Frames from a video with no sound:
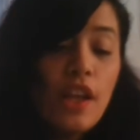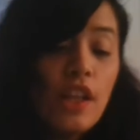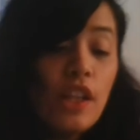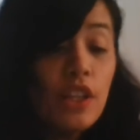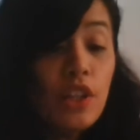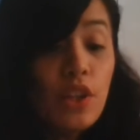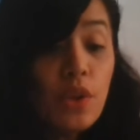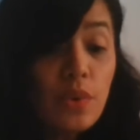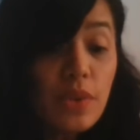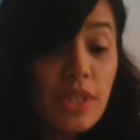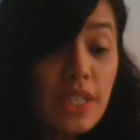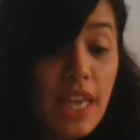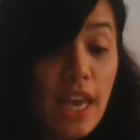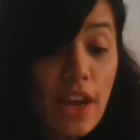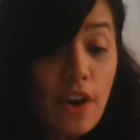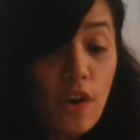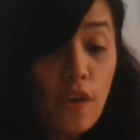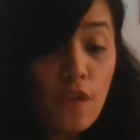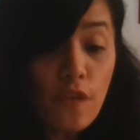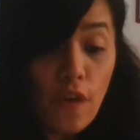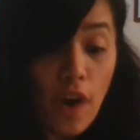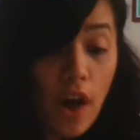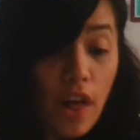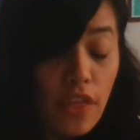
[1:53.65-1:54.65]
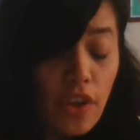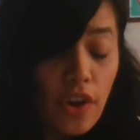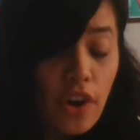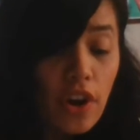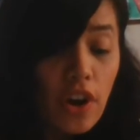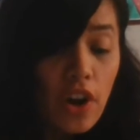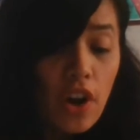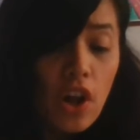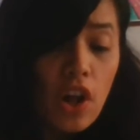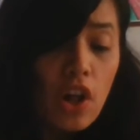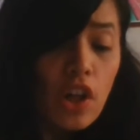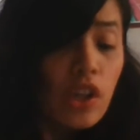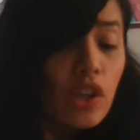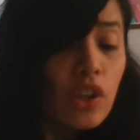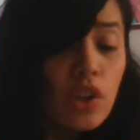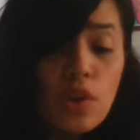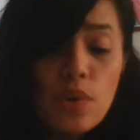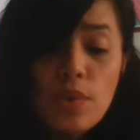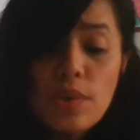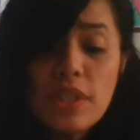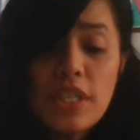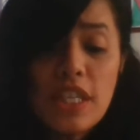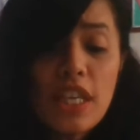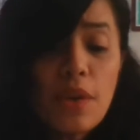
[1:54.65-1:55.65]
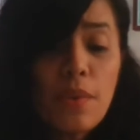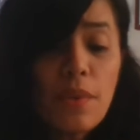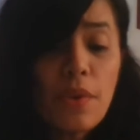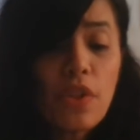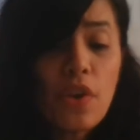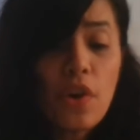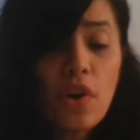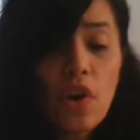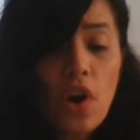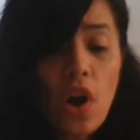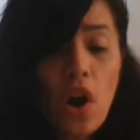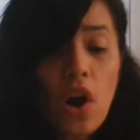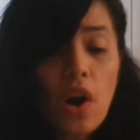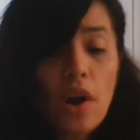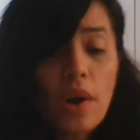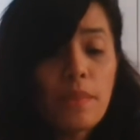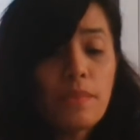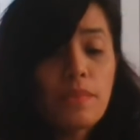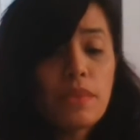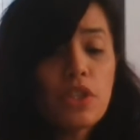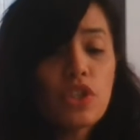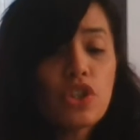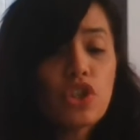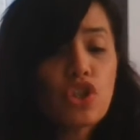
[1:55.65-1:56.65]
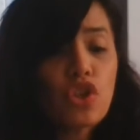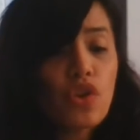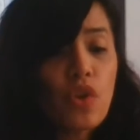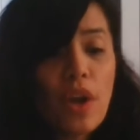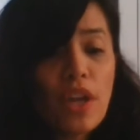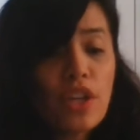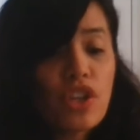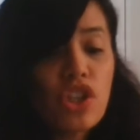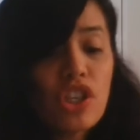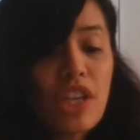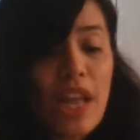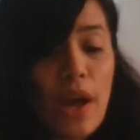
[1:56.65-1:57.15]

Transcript: Lucy and her father, Lucy with her arms stretched